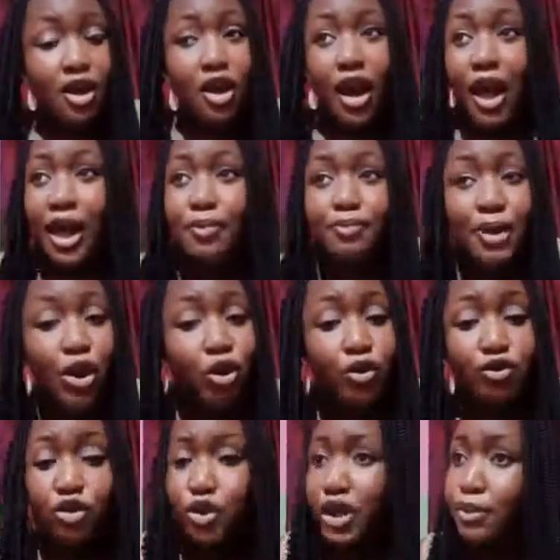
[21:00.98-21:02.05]
I beg of
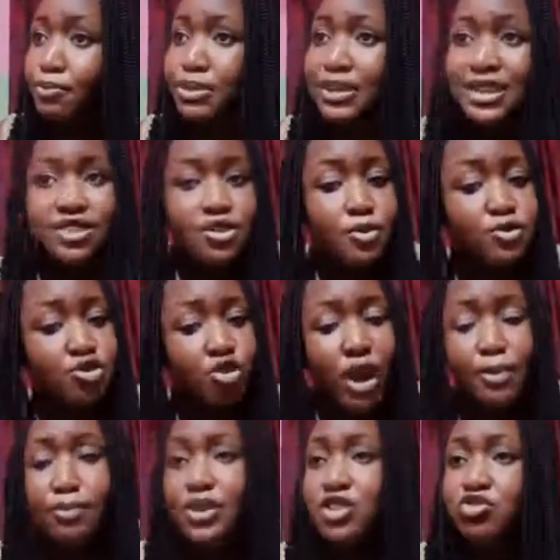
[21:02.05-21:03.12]
you, please
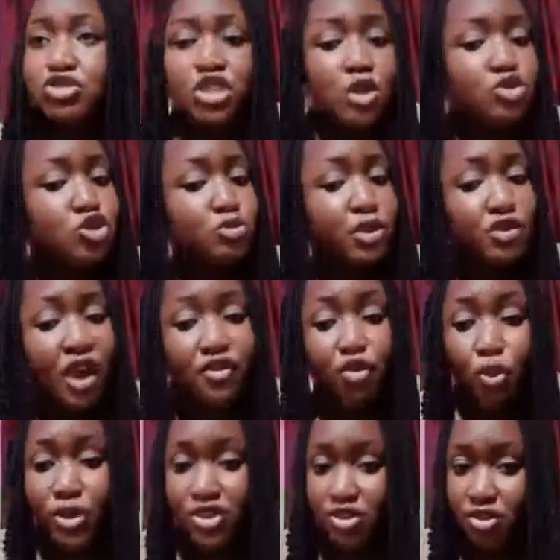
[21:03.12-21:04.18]
subscribe. Please reach out to me if you have
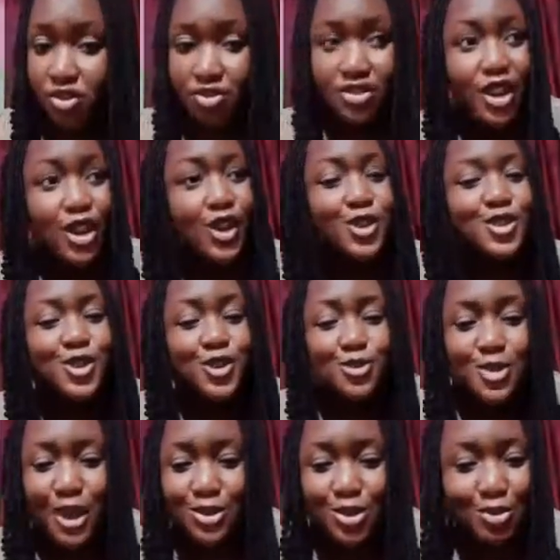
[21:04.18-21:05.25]
questions.
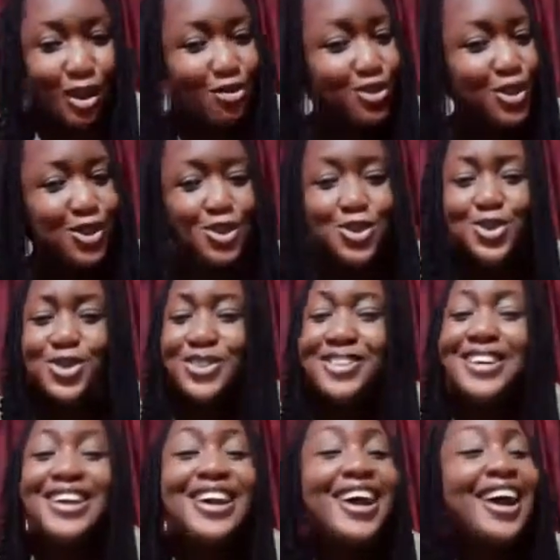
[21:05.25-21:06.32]
Subscribe to my video,
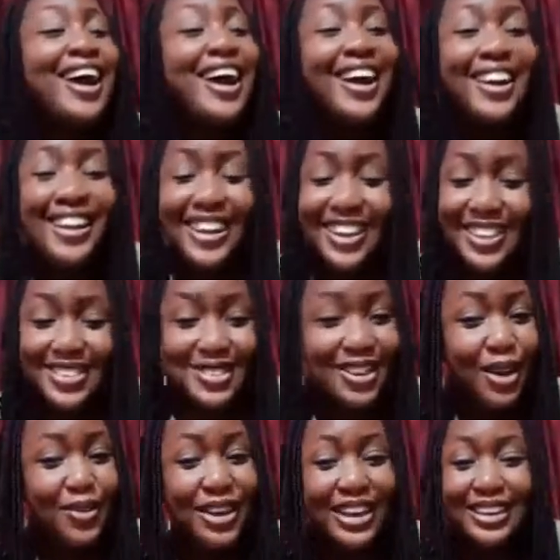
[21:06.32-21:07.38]
okay, so that
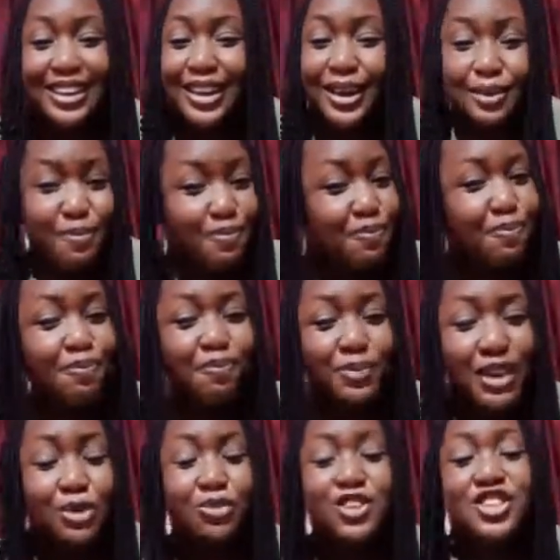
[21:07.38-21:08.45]
we can keep
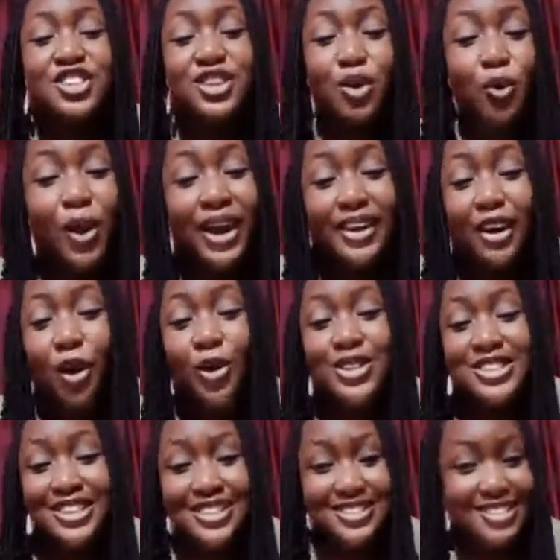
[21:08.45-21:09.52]
reaching a wider
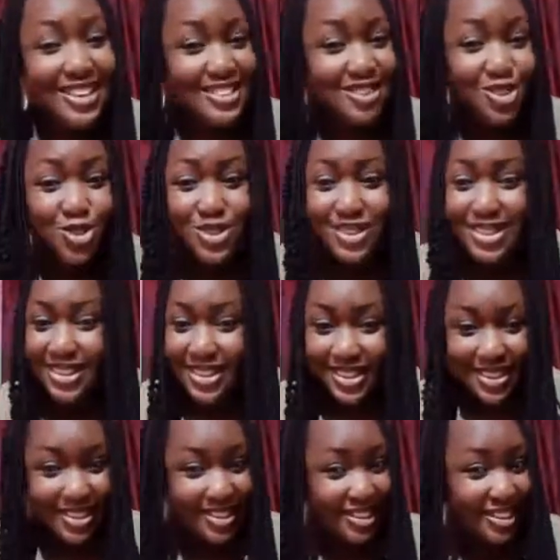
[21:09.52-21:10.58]
audience. That's just the
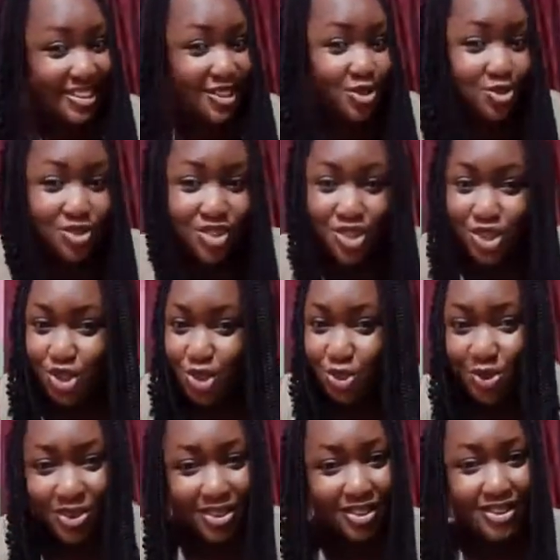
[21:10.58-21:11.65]
key. The key is to teach you
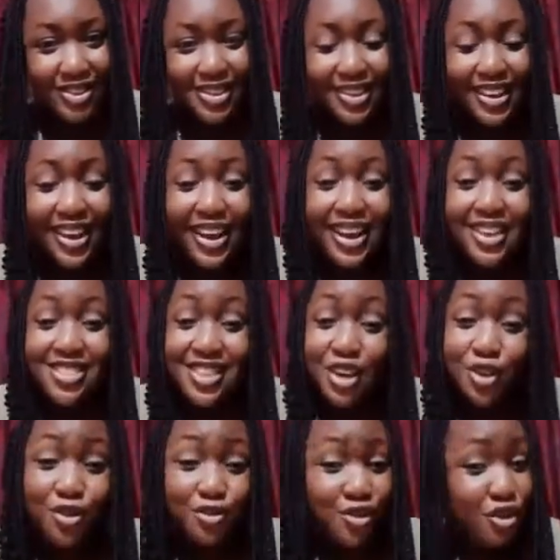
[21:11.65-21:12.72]
all.
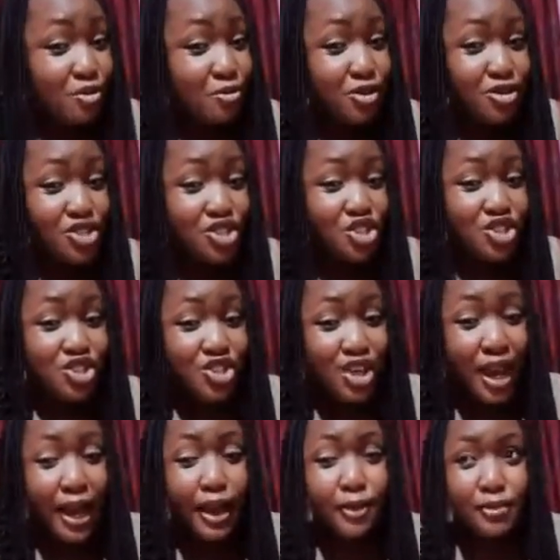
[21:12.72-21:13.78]
Thank you very much.
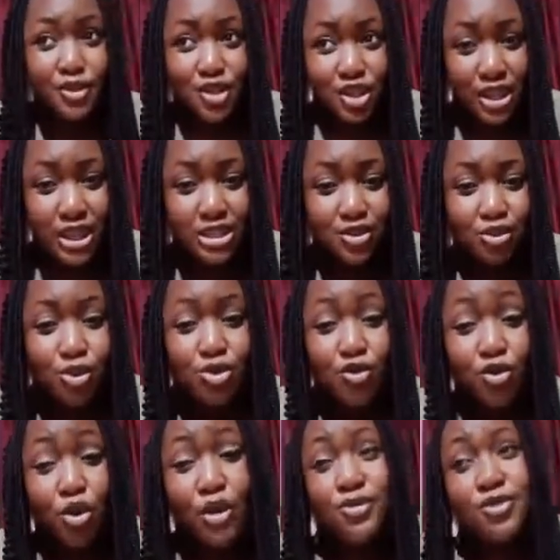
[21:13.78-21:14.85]
I appreciate those of you
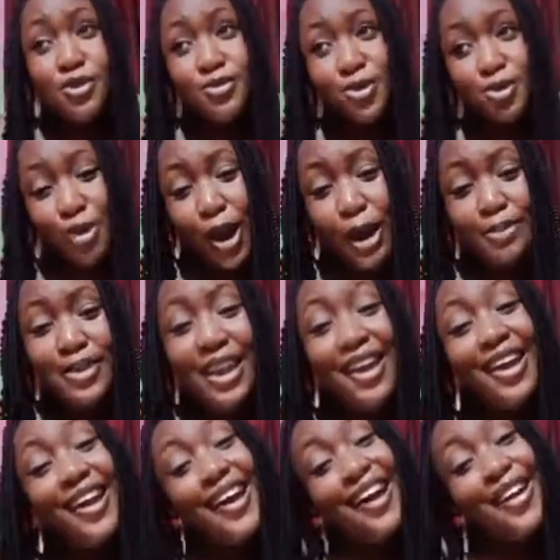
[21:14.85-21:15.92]
who have subscribed.
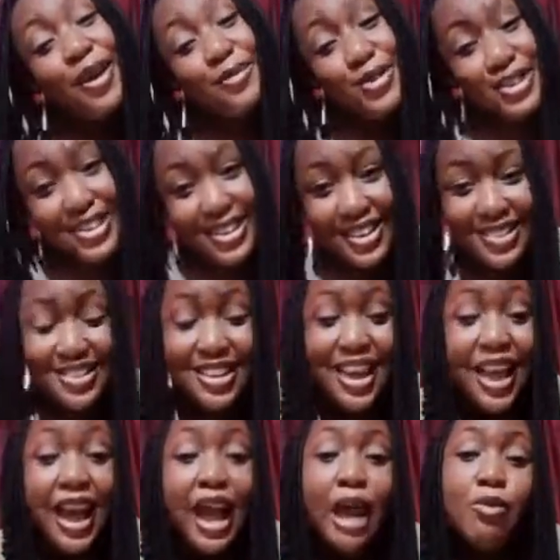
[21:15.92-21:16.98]
I appreciate.
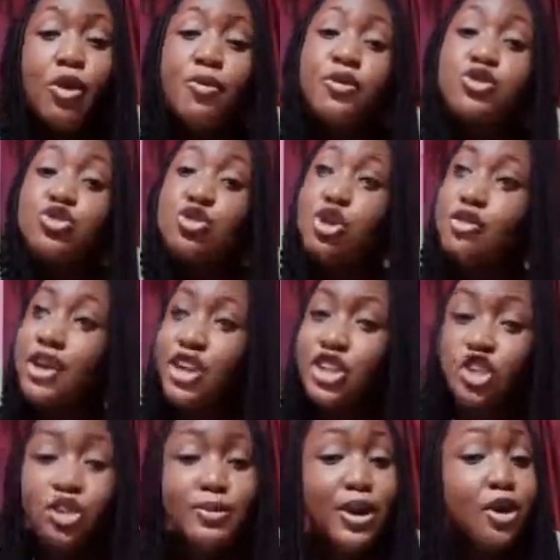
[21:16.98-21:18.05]
I'm open to
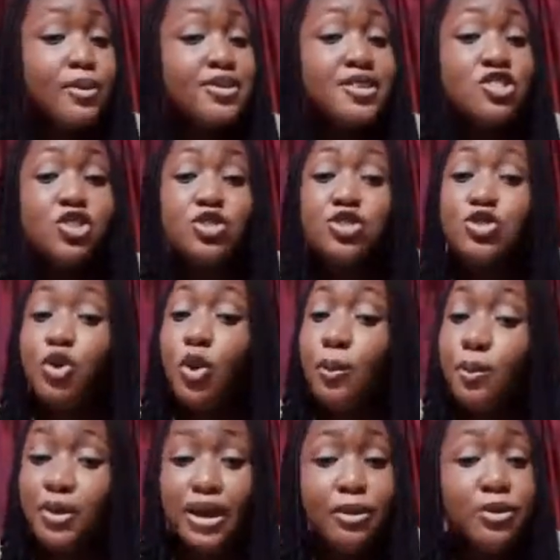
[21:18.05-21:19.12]
correction. My comment section is
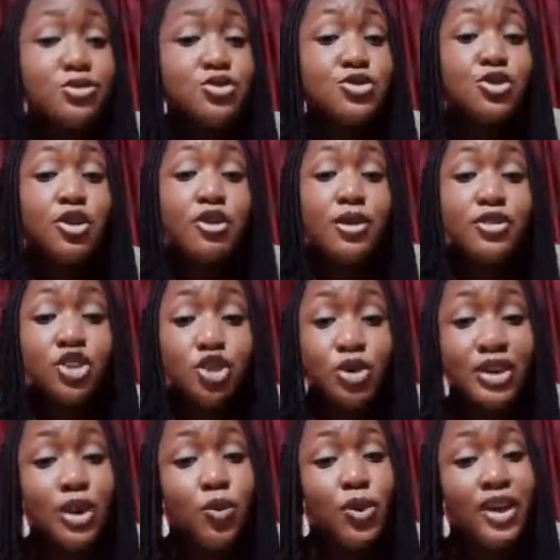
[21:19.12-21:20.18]
open. I'm open to correction
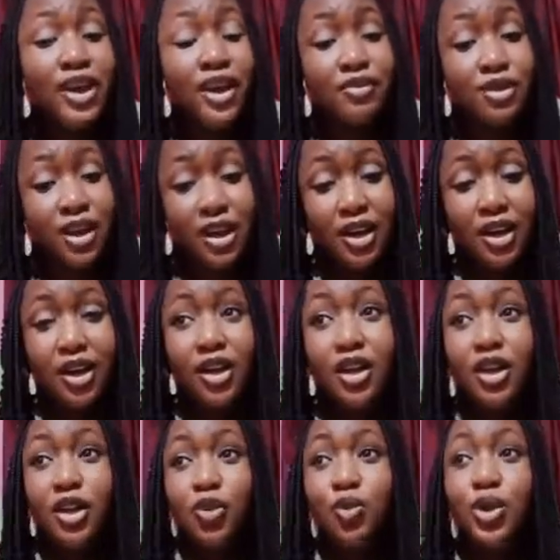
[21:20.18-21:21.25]
and whatever.
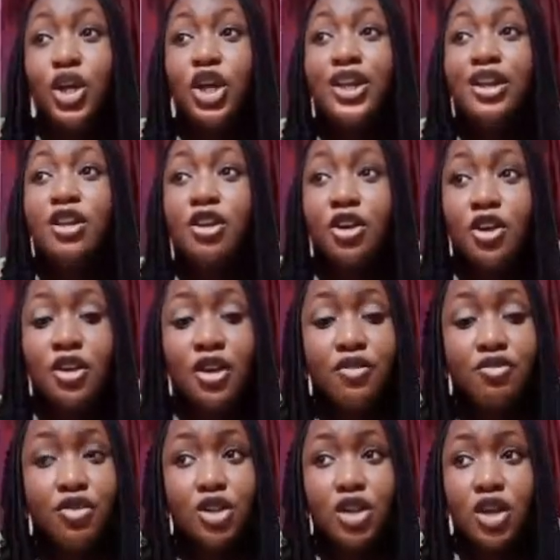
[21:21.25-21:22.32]
We learn
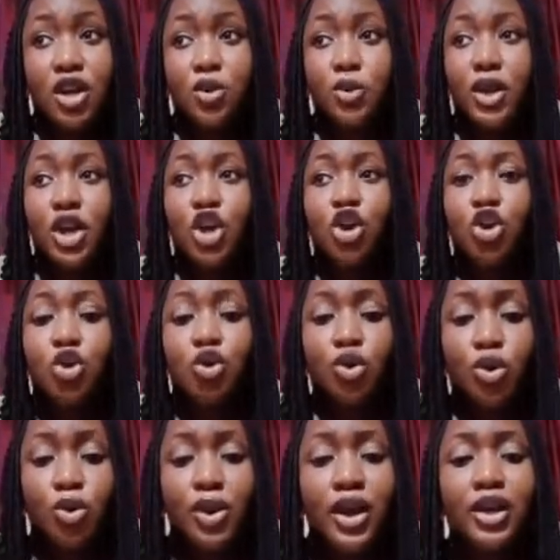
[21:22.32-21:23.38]
every day, we
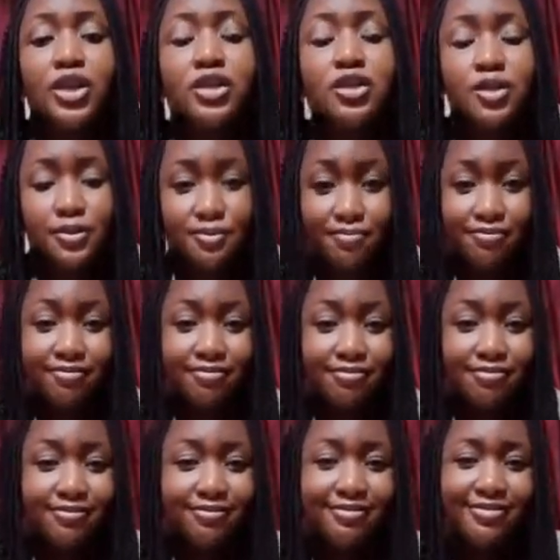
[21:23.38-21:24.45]
grow, and
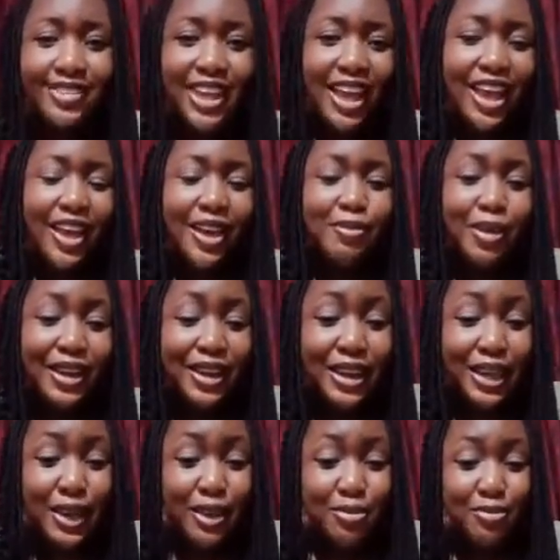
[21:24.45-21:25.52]
my
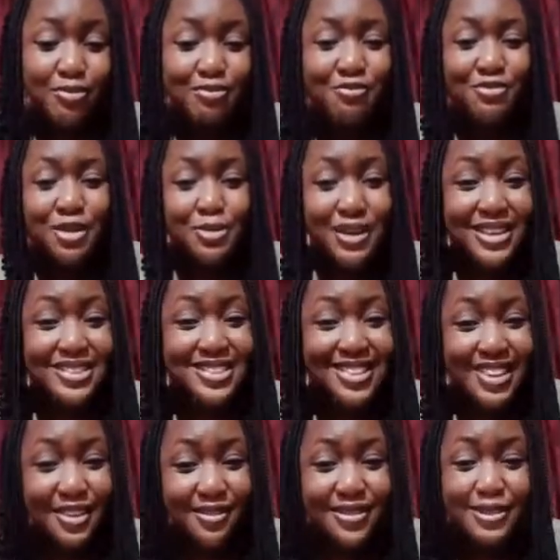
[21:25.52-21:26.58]
name remains
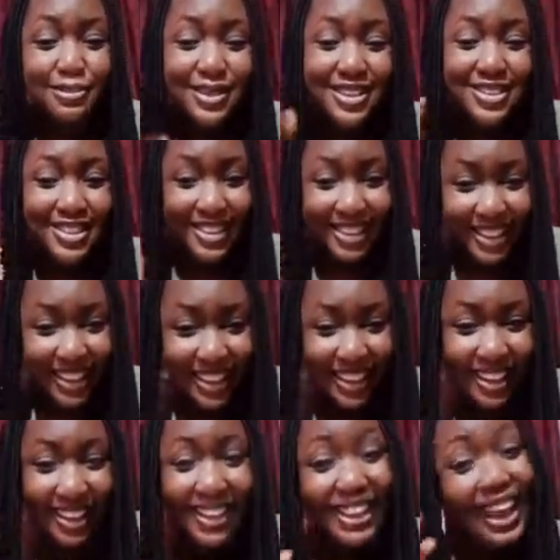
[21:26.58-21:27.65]
Gift. Please click
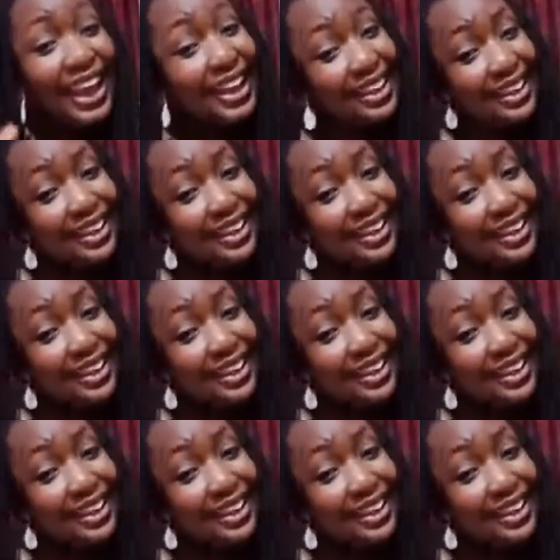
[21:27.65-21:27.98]
like.